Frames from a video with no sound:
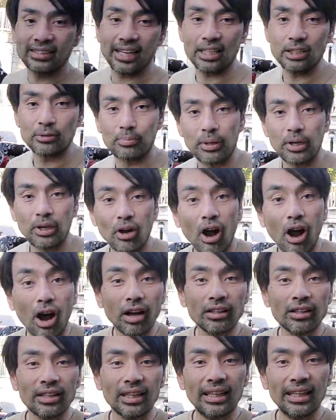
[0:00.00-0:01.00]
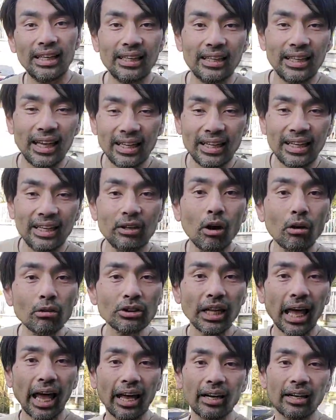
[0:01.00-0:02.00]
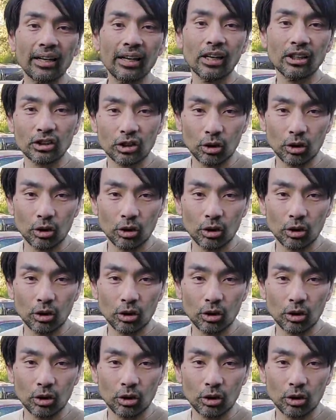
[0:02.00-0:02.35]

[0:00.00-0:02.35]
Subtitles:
extends beyond the lead, and he knows that.